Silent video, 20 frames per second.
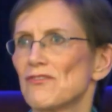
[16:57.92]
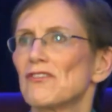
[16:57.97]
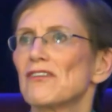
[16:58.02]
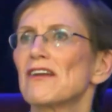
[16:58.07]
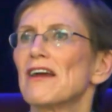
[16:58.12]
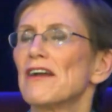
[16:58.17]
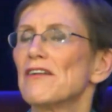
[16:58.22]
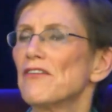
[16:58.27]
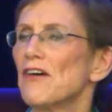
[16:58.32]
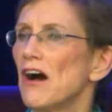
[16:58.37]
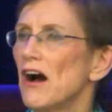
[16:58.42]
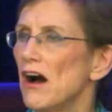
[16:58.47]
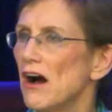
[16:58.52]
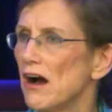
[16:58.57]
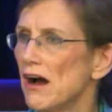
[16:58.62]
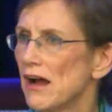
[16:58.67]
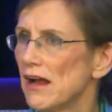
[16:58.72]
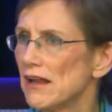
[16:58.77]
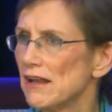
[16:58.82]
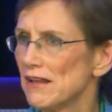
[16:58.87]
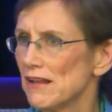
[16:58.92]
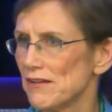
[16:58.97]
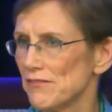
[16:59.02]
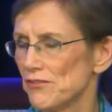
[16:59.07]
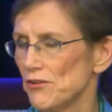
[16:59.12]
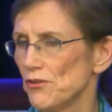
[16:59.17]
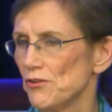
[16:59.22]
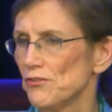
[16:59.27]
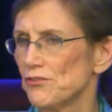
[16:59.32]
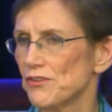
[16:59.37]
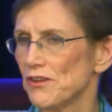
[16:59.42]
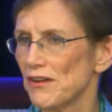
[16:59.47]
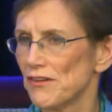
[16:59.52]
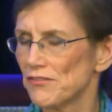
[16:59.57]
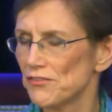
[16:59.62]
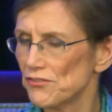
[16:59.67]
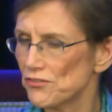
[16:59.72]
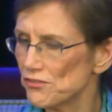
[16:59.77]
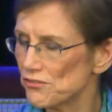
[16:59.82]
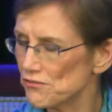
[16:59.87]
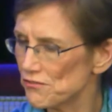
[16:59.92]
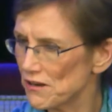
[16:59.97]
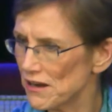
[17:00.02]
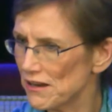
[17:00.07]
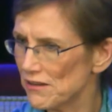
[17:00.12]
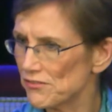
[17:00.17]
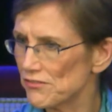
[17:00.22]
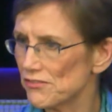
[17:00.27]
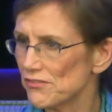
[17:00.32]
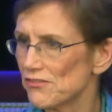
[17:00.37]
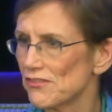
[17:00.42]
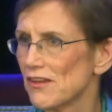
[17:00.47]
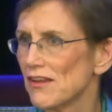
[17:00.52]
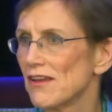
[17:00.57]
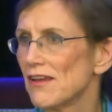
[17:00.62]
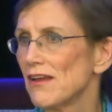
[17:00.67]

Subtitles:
kind of high levels of stress.